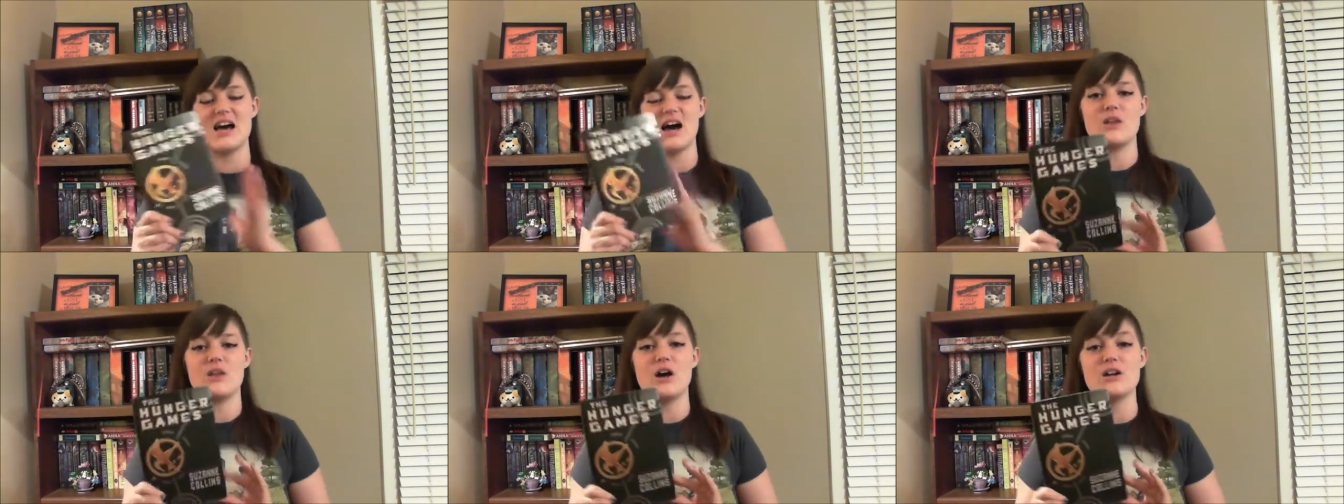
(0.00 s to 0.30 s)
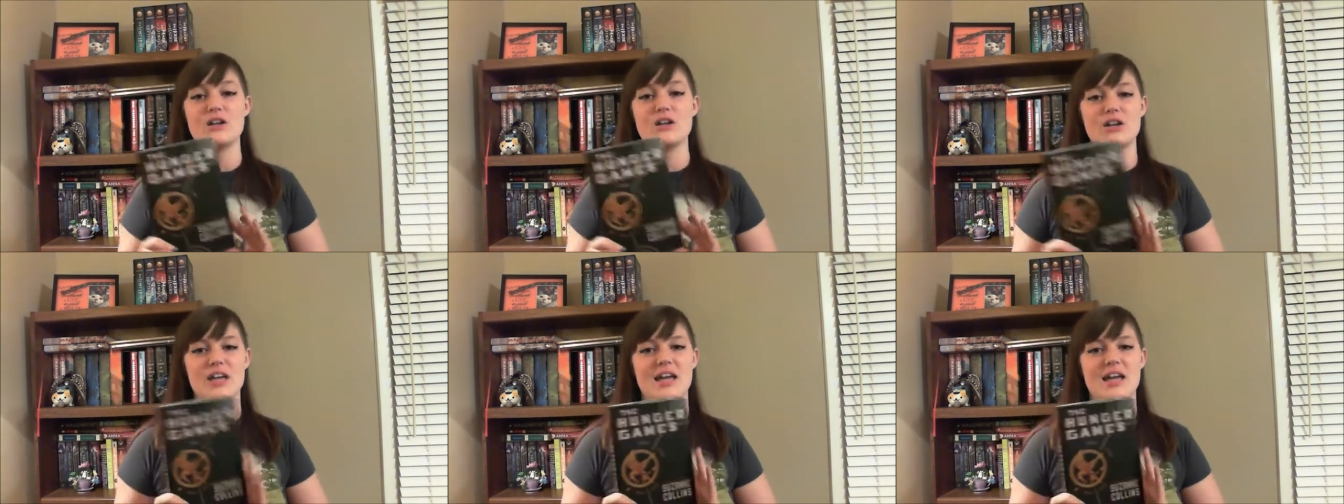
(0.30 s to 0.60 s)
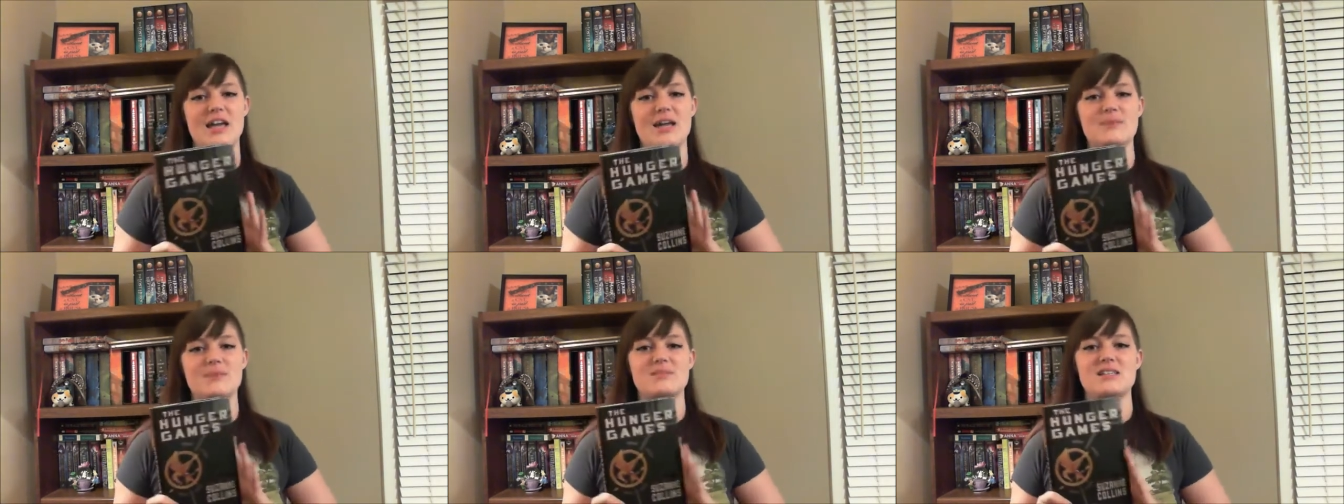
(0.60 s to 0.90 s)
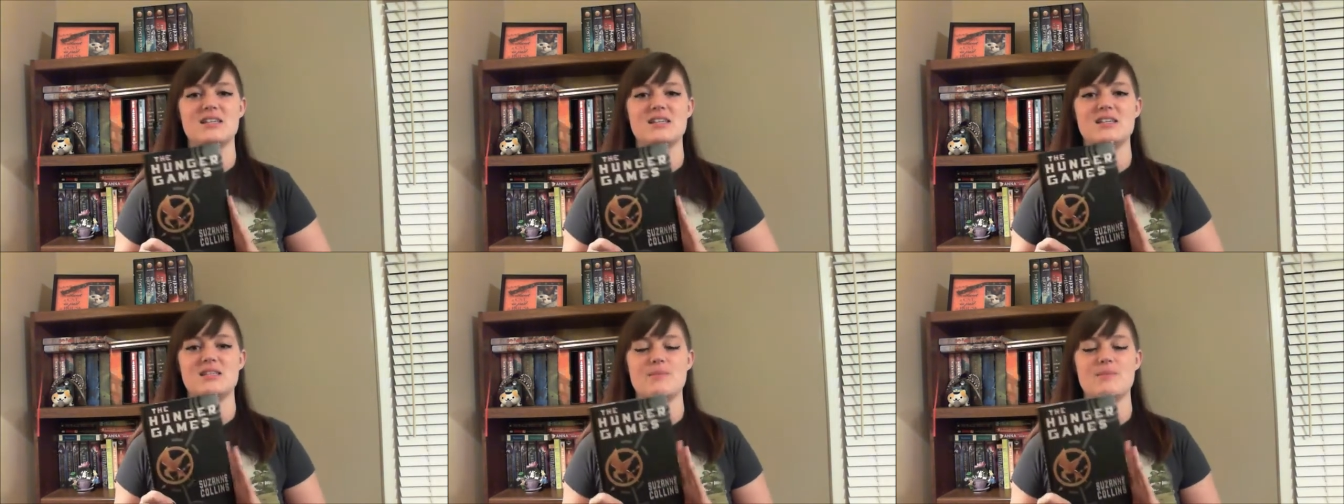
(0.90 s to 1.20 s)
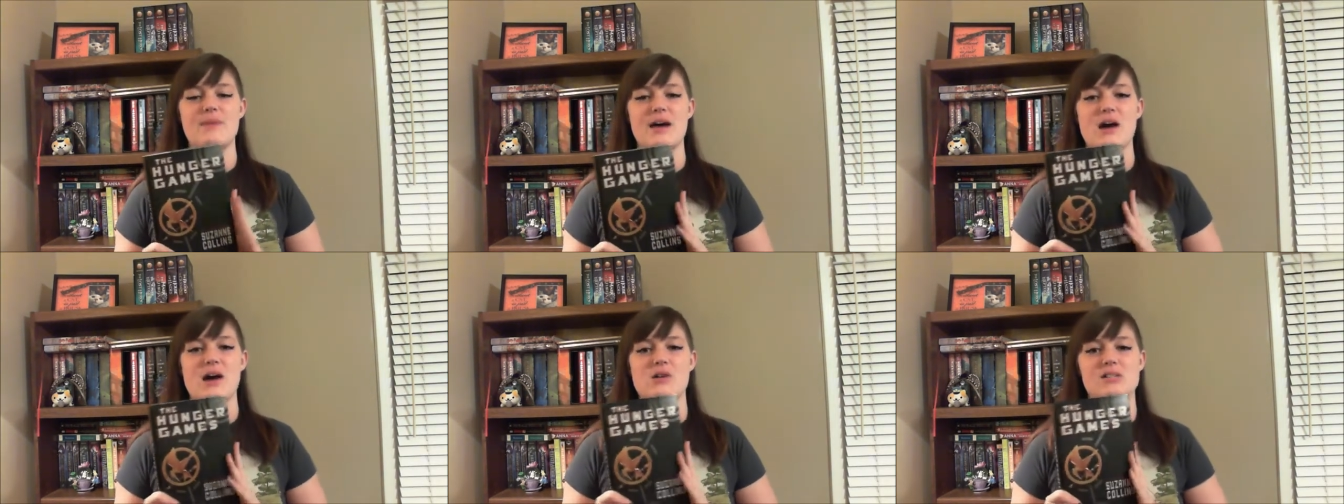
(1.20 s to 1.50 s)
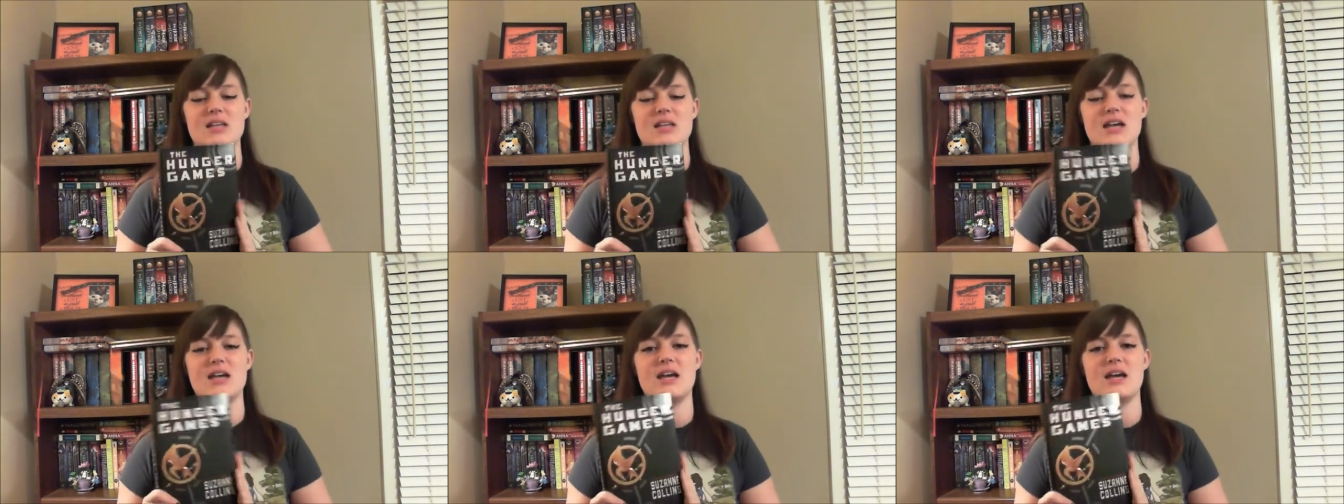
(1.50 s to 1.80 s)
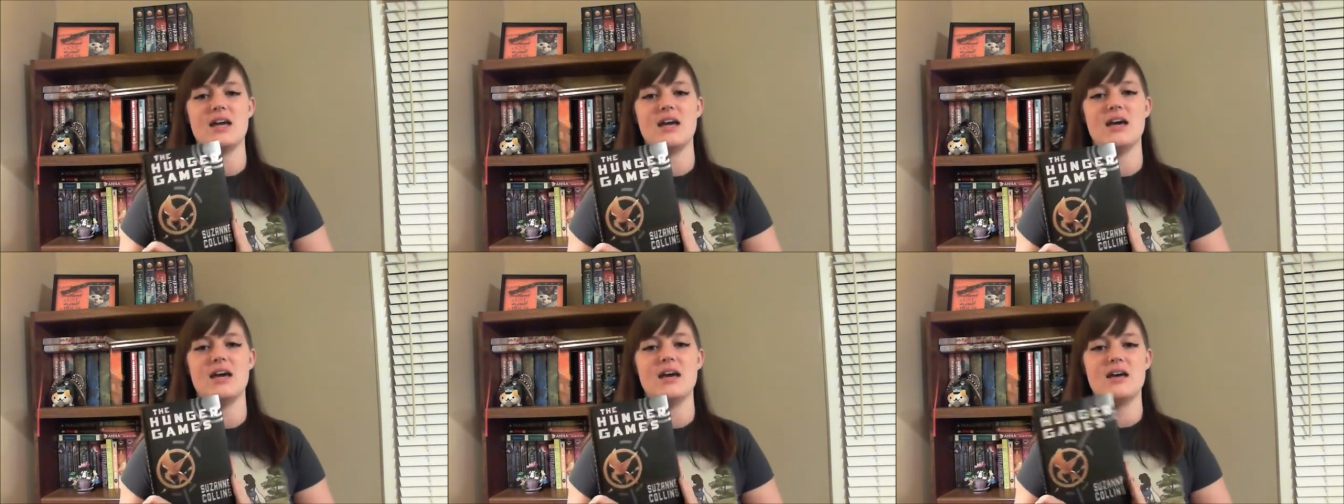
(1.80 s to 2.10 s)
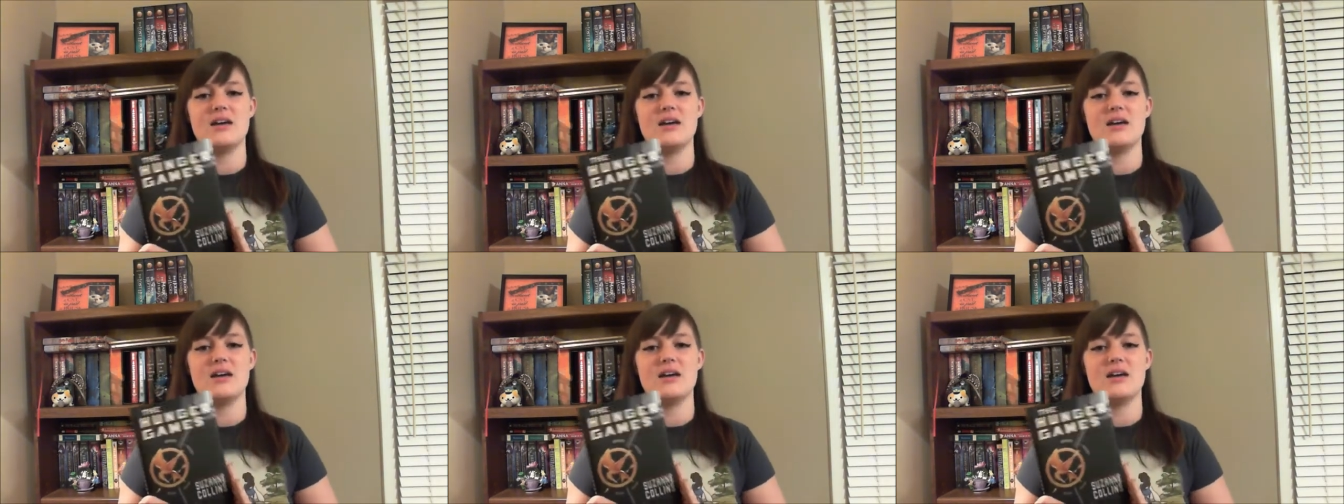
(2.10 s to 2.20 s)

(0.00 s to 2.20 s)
Hunger Games is about a